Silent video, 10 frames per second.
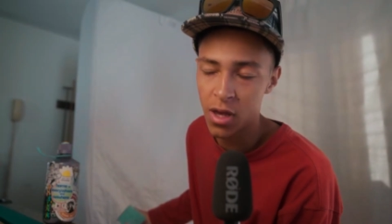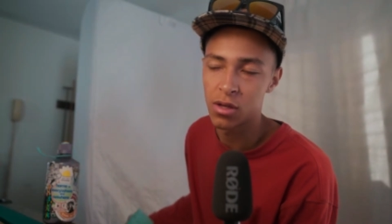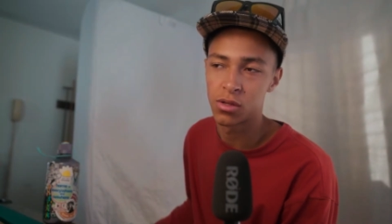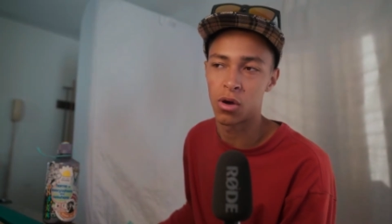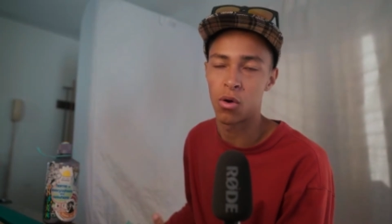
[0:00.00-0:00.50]

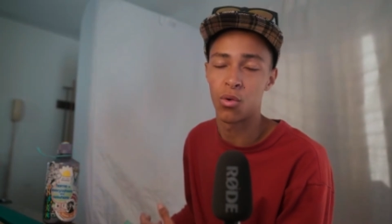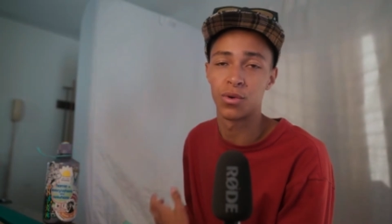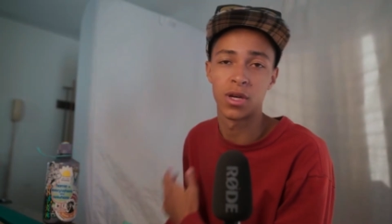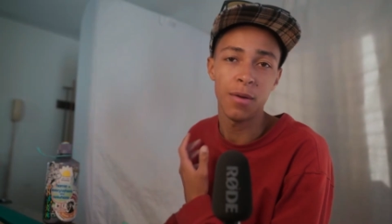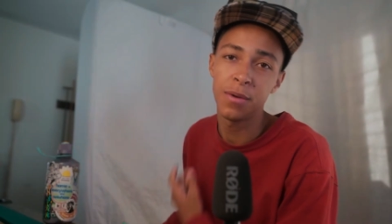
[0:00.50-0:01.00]
So
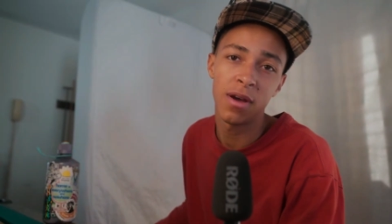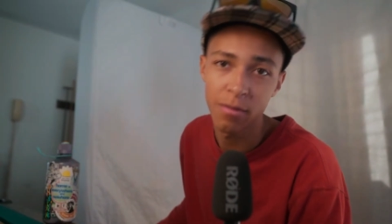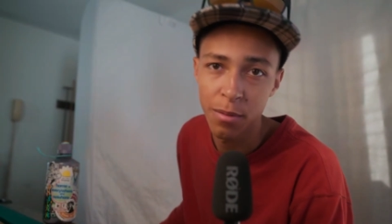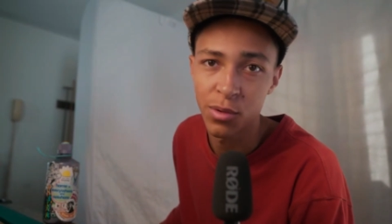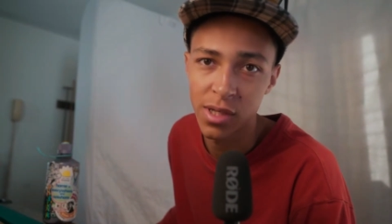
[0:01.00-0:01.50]
copy
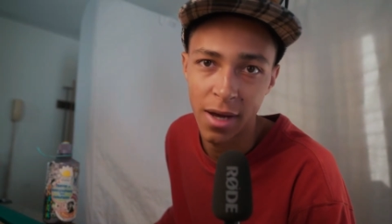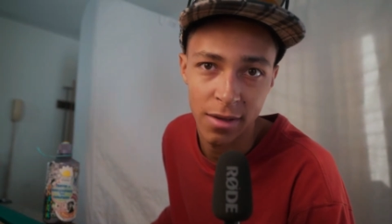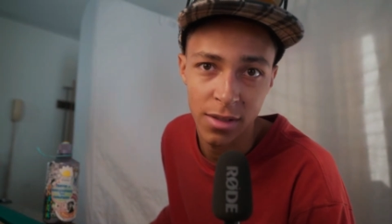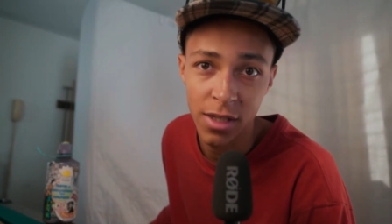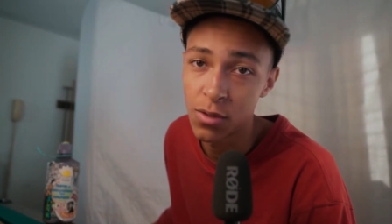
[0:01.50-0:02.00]
other people's
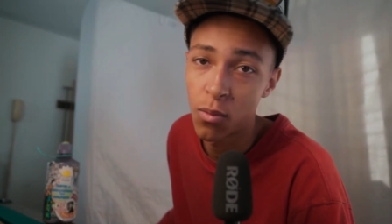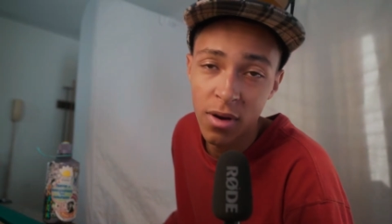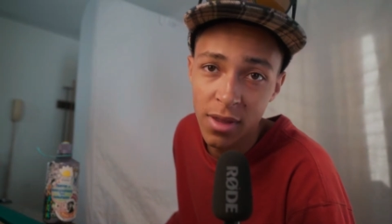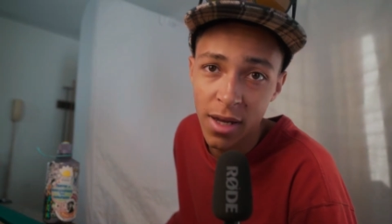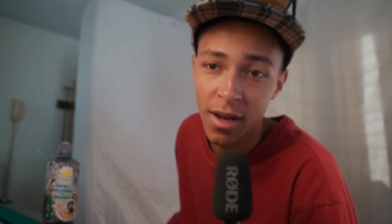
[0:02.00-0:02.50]
styles. It's
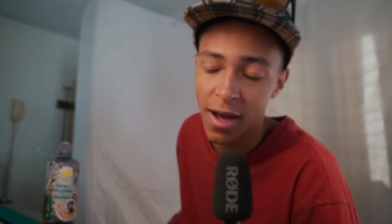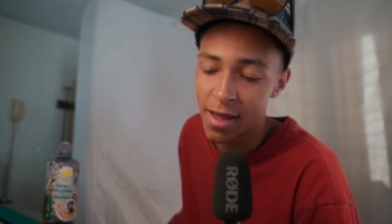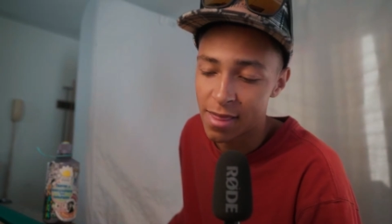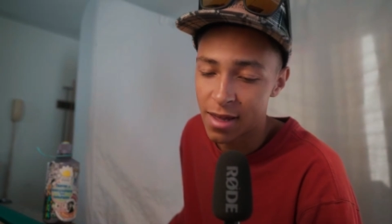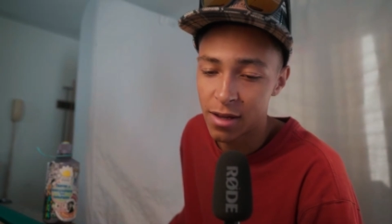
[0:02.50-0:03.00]
worth it.
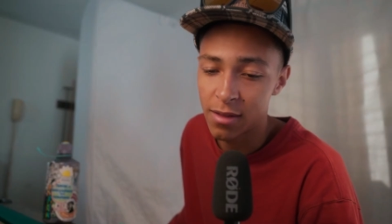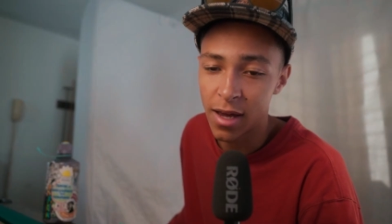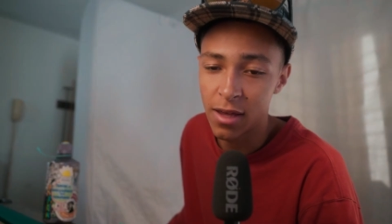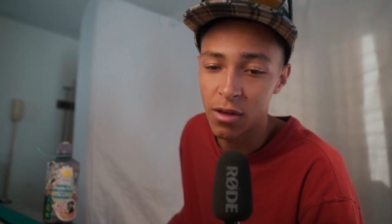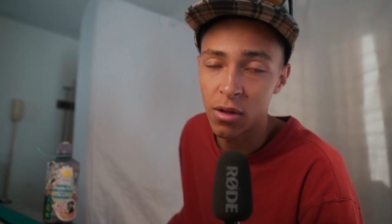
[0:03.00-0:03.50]
I think
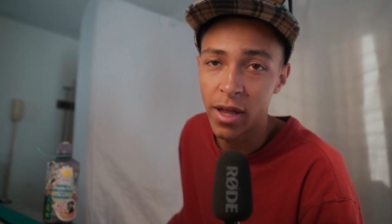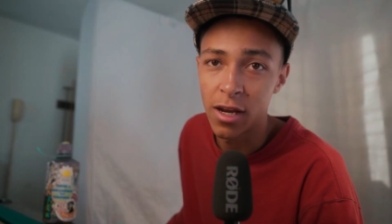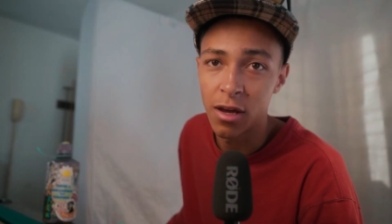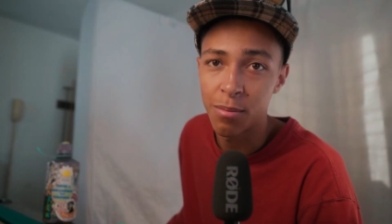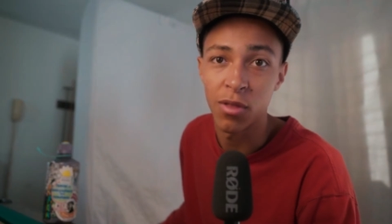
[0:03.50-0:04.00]
that you'll
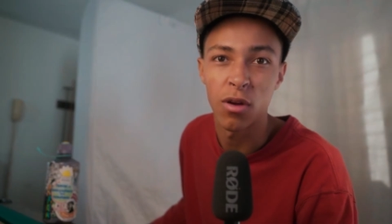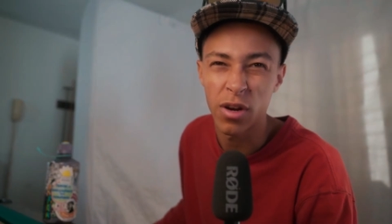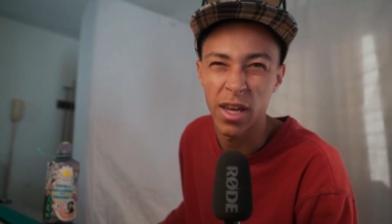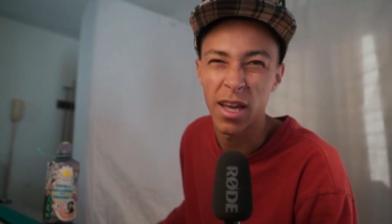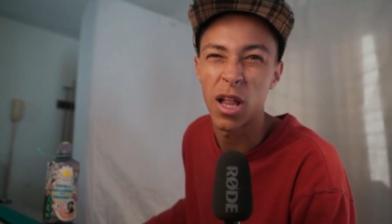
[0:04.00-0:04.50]
end up
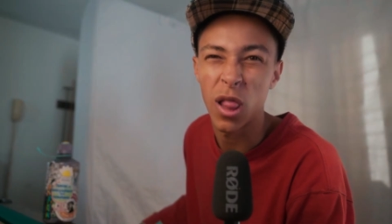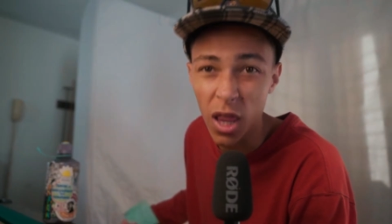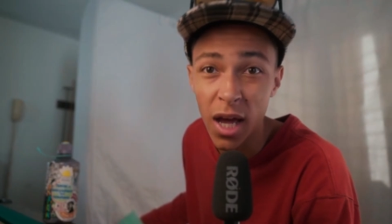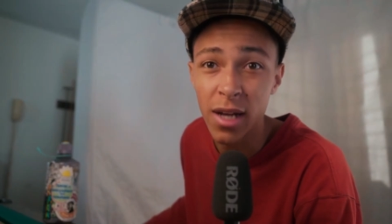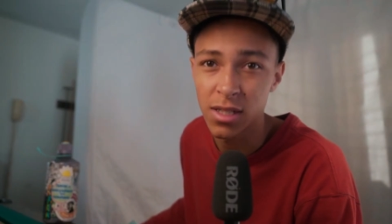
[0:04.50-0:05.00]
learning a
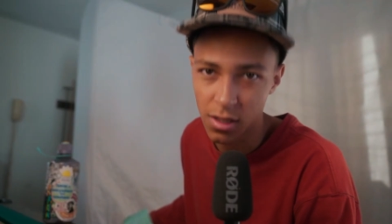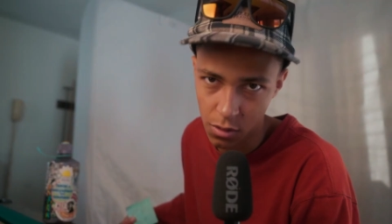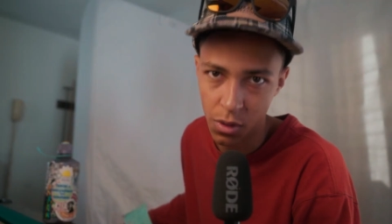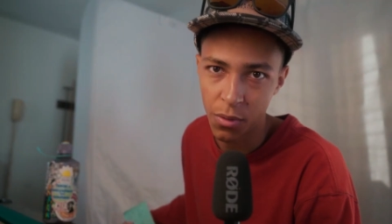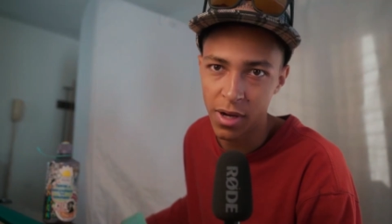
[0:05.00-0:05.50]
lot
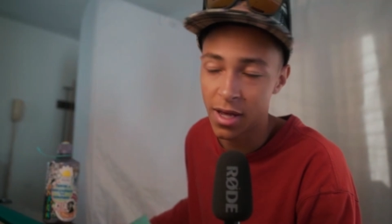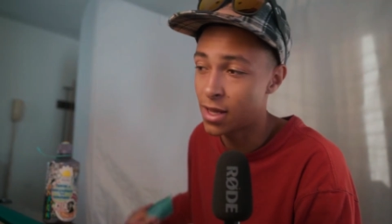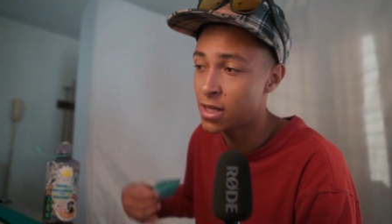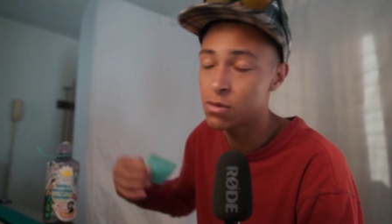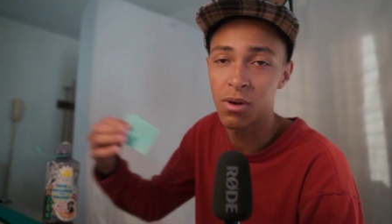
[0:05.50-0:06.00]
through it.
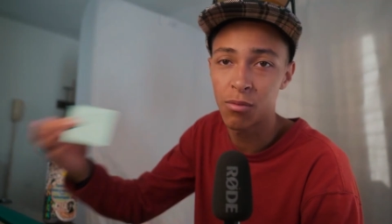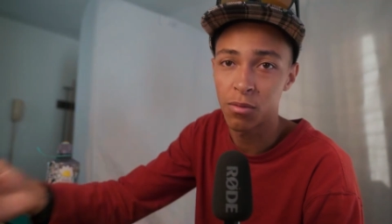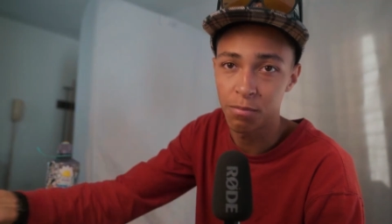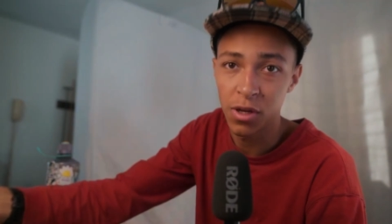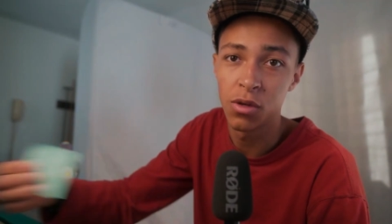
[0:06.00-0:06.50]
And that's what
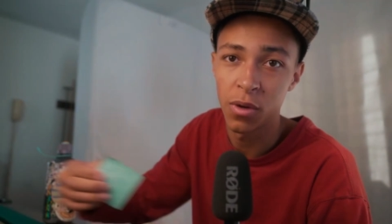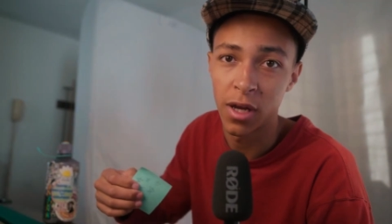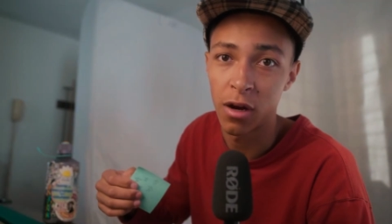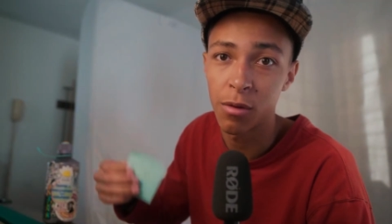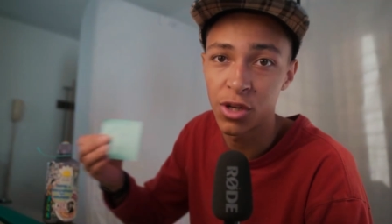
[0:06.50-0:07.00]
we'll be doing
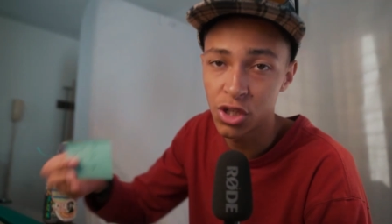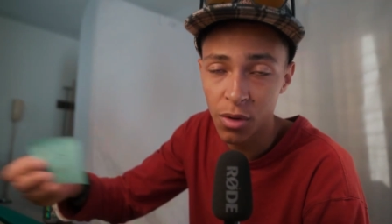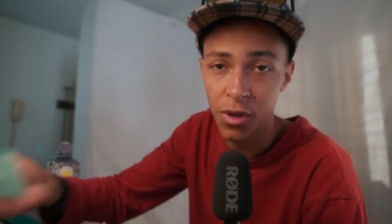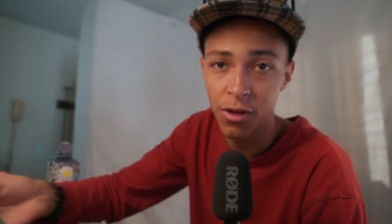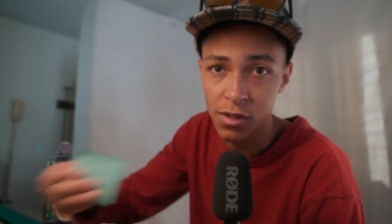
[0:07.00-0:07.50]
here. I'll be
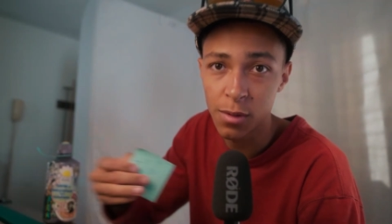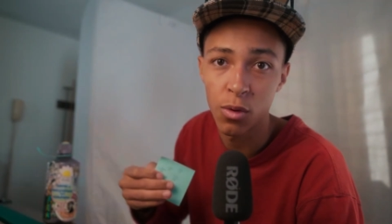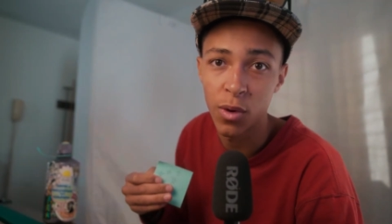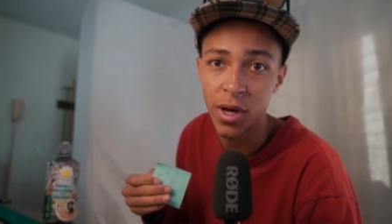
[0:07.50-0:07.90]
showing you some of the